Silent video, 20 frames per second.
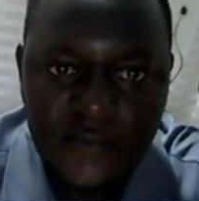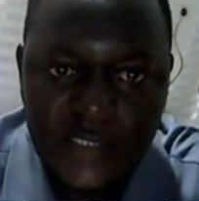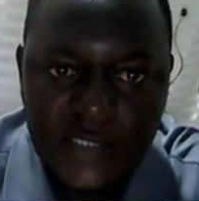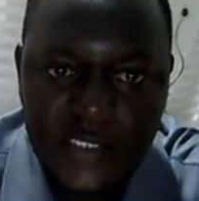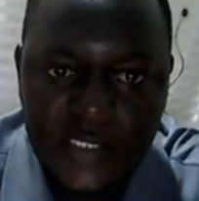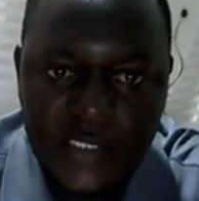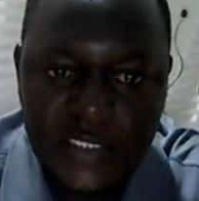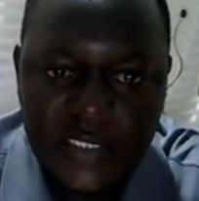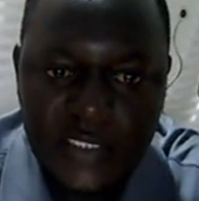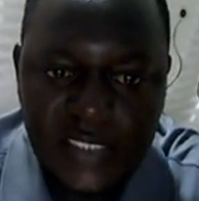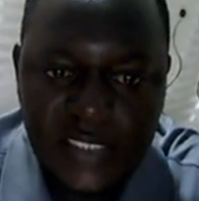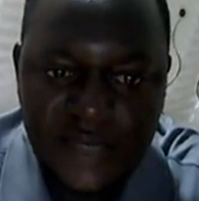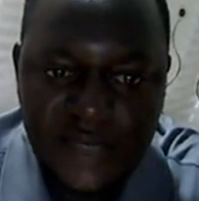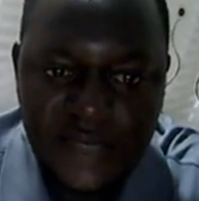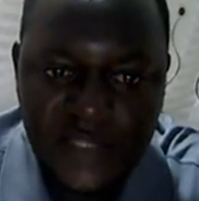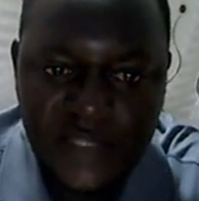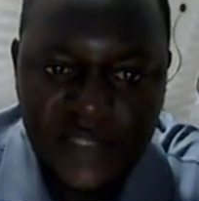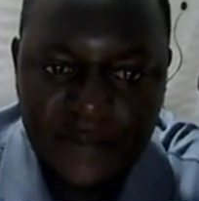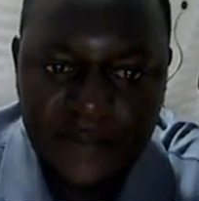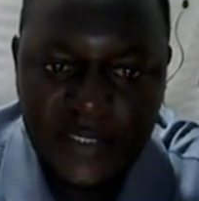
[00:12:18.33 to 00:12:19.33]
let us have
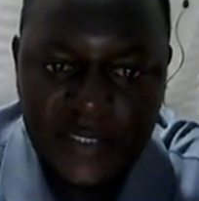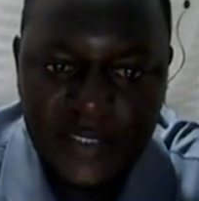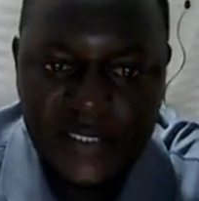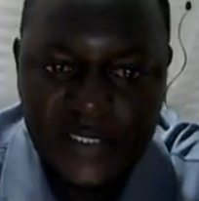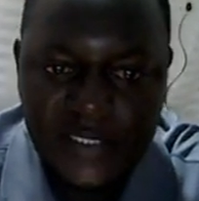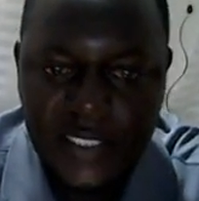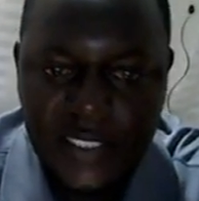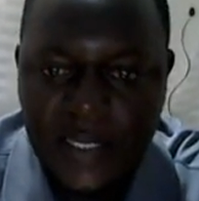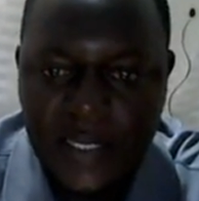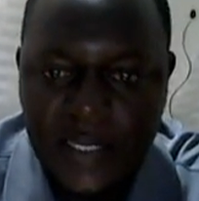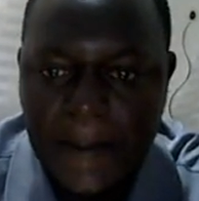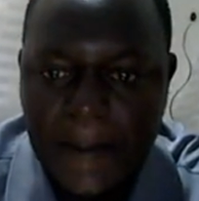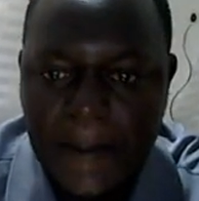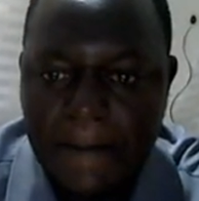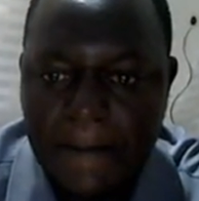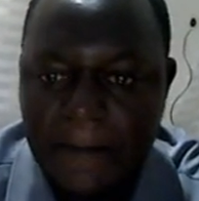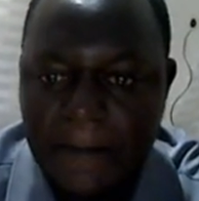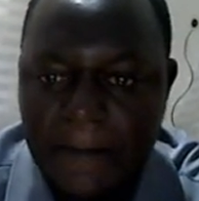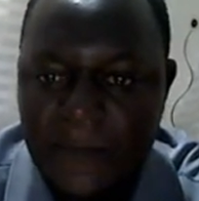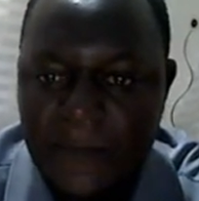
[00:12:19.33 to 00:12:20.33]
some bullets here.
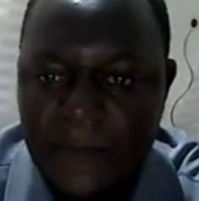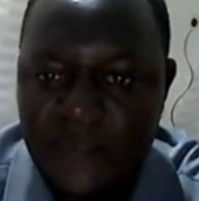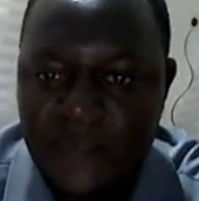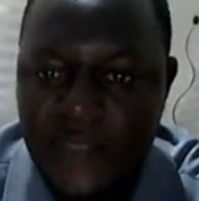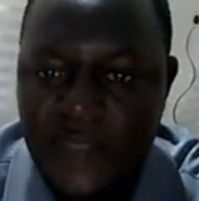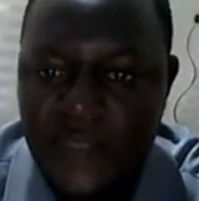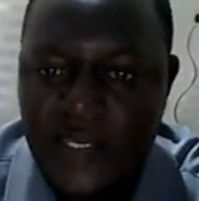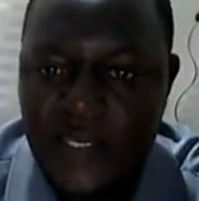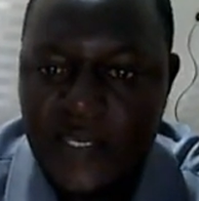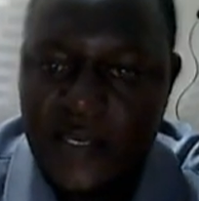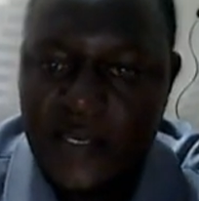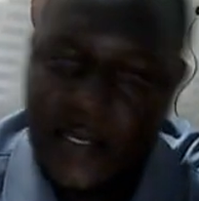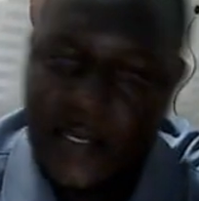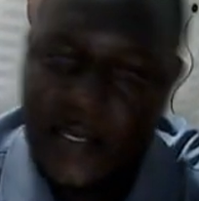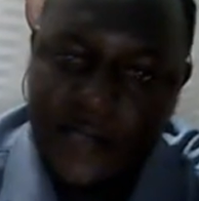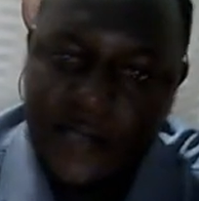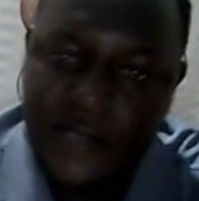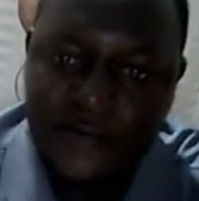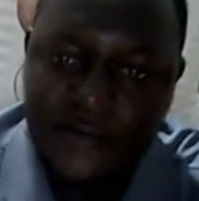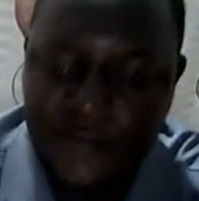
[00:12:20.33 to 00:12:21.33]

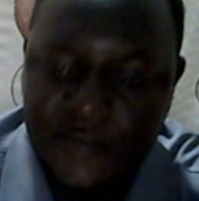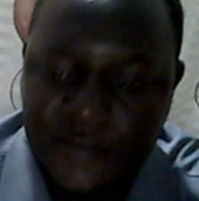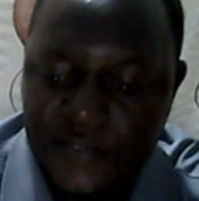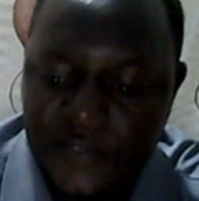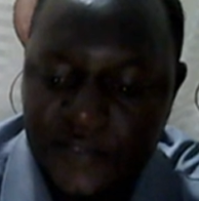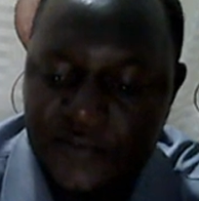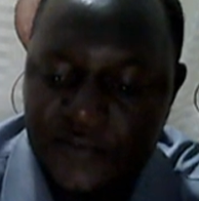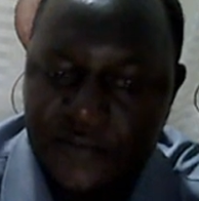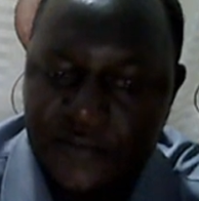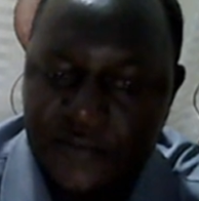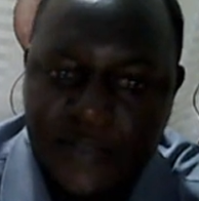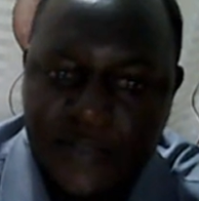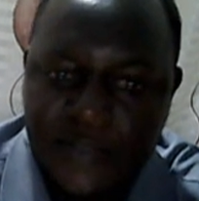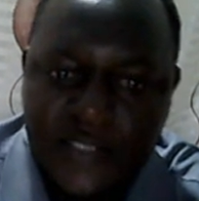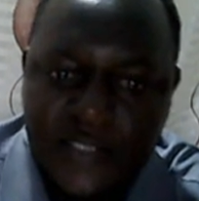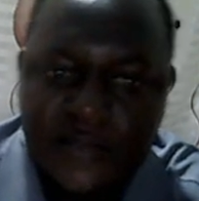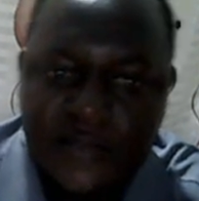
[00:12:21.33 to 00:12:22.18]
What could be